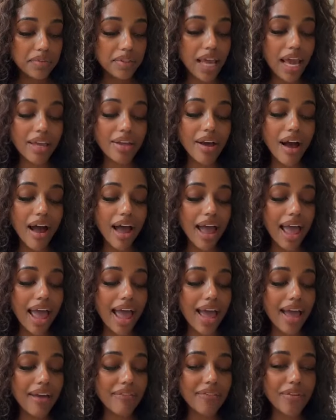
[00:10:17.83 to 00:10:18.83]
Yeah,
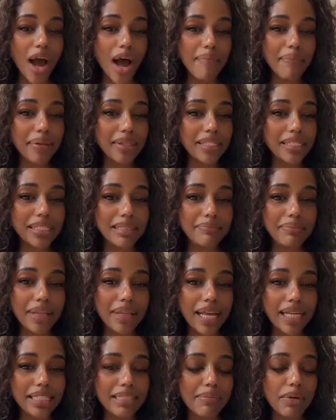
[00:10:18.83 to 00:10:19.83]
y'all putting some
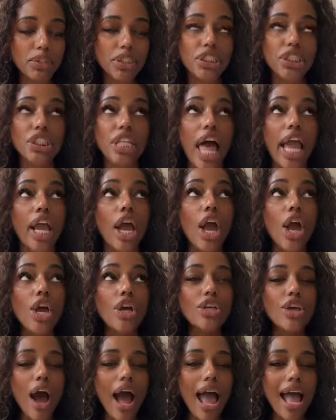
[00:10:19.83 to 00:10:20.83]
plans in motion. You're like,
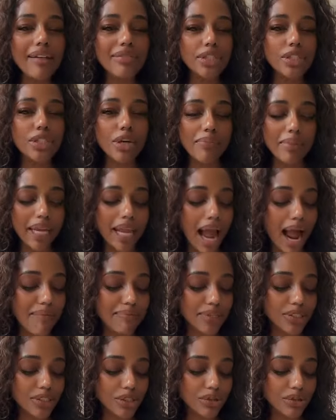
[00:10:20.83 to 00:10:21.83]
y'all have so many
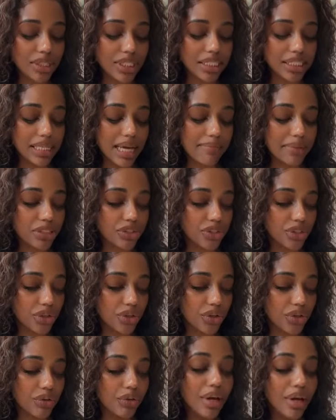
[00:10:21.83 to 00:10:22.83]
opportunities coming
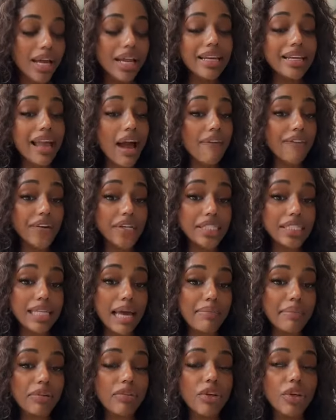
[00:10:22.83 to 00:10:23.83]
to you. Now, for
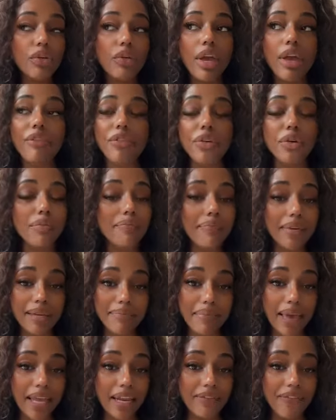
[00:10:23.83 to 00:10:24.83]
some of you, if you have
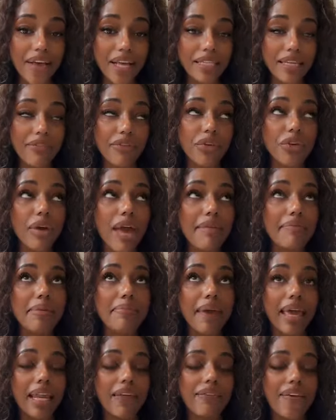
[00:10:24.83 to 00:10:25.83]

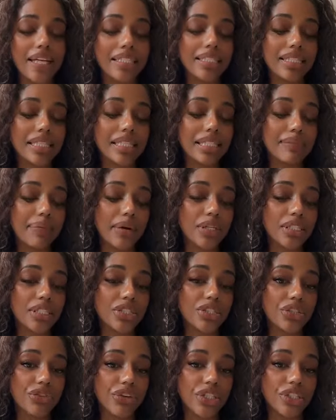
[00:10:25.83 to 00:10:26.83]
been manifesting this
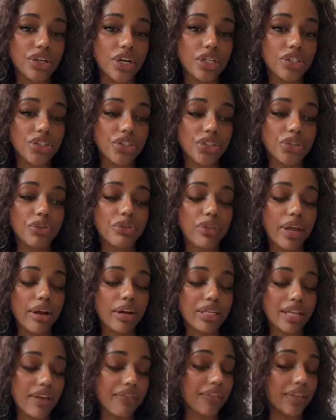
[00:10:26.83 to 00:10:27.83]
person to return to you, they
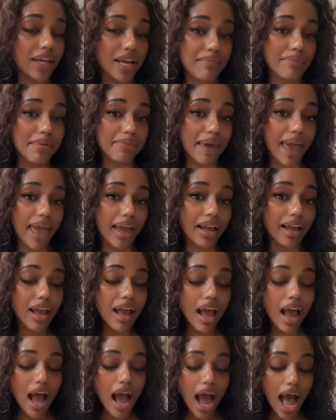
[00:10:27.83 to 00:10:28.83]
are definitely coming back.
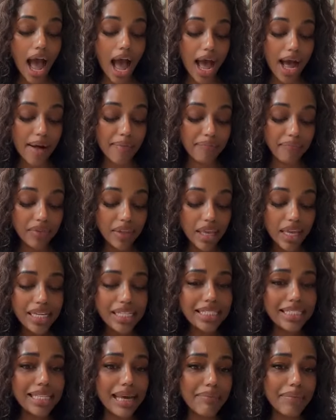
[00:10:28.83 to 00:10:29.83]

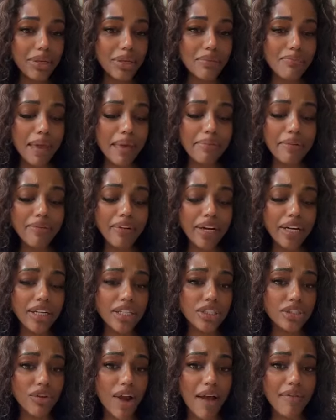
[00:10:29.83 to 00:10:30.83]
Some of you may be ready
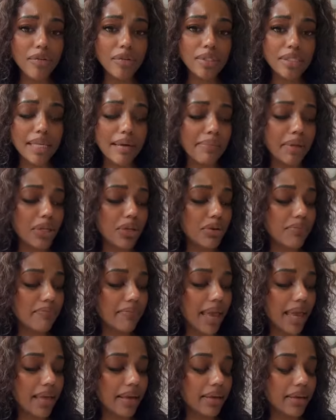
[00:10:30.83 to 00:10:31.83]
to travel. Some of you
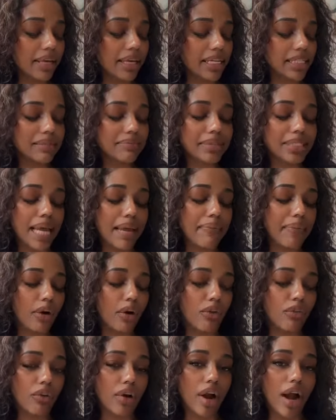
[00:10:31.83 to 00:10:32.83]
may get some type
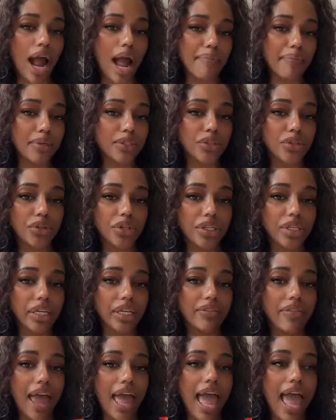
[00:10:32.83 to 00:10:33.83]
of career
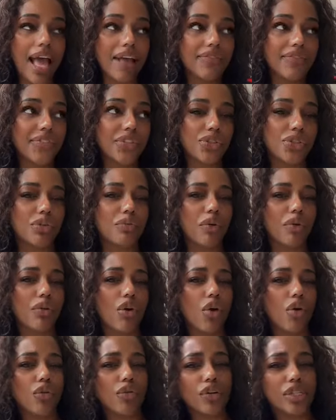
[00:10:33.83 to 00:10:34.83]
opportunity that has to do
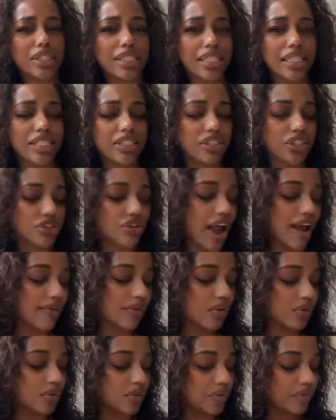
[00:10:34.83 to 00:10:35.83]
with overseas
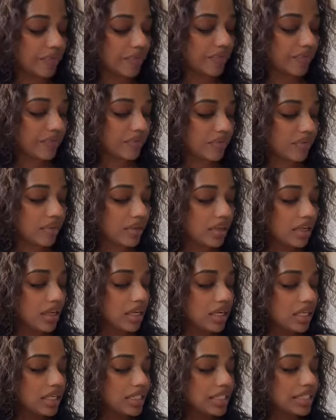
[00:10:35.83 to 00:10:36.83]
travel.
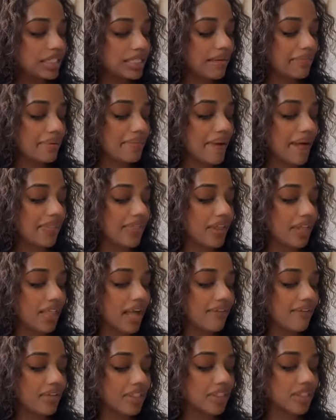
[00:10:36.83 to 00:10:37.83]
Tell me about the
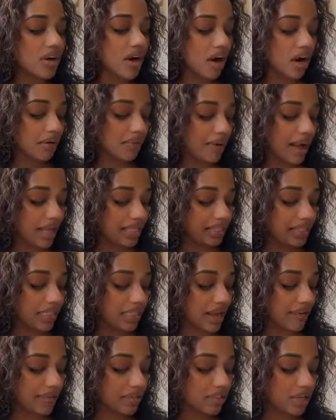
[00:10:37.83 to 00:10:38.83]
Lovers card. Why is
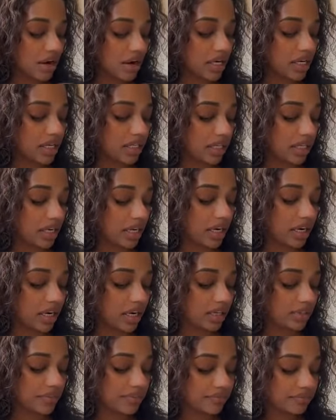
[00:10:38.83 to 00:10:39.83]
the Lovers card here?